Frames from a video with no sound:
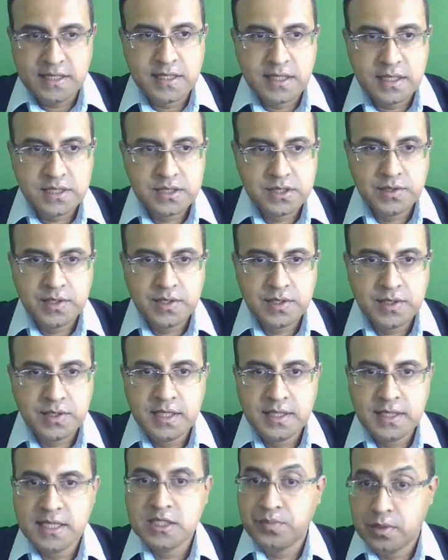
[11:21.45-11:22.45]
degrees. Okay,
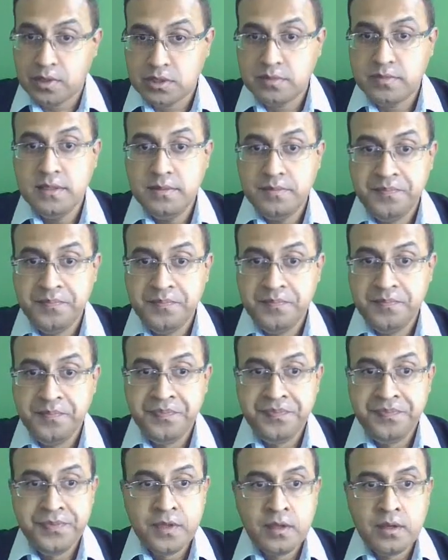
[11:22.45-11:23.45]
that is possible.
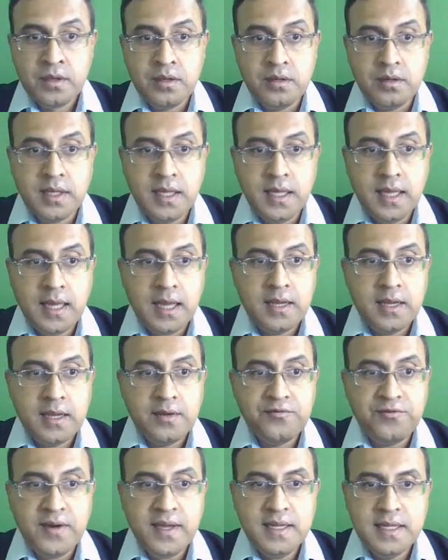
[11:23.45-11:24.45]
Okay,
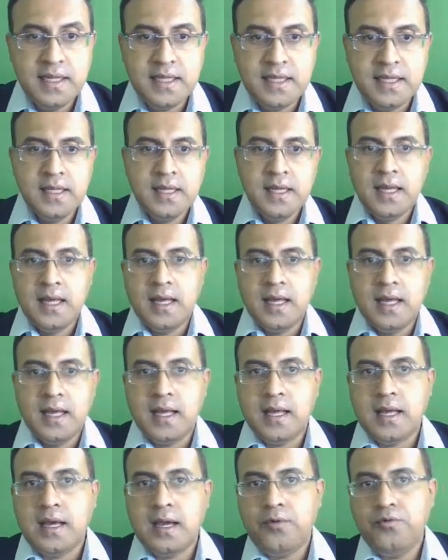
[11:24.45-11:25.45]
and finally,
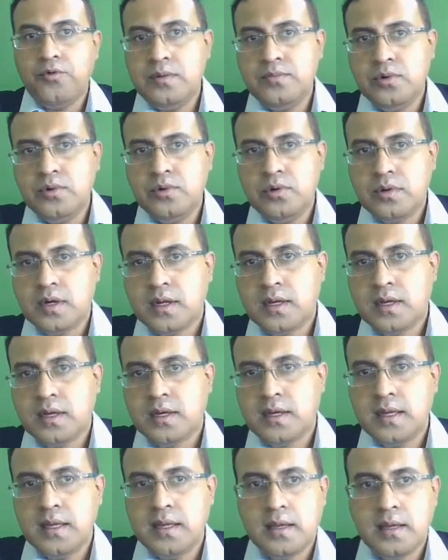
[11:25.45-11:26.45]
one more
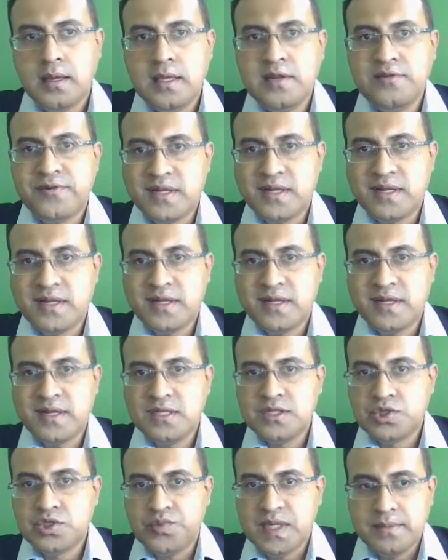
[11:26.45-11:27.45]

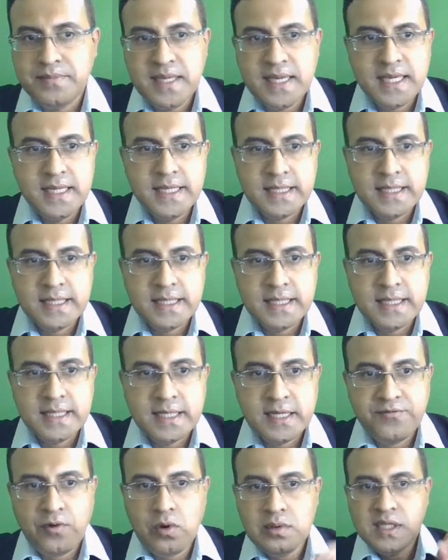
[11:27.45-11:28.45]
inference we can make here:
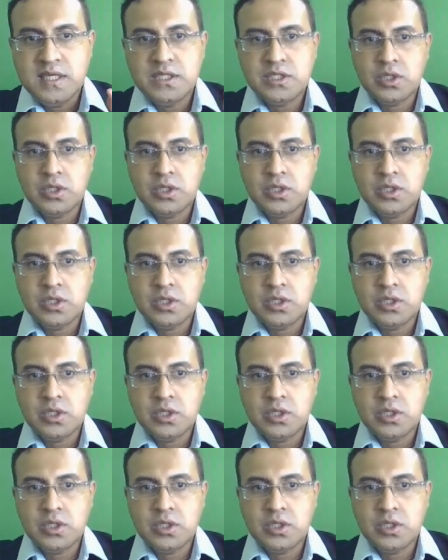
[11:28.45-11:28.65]
if all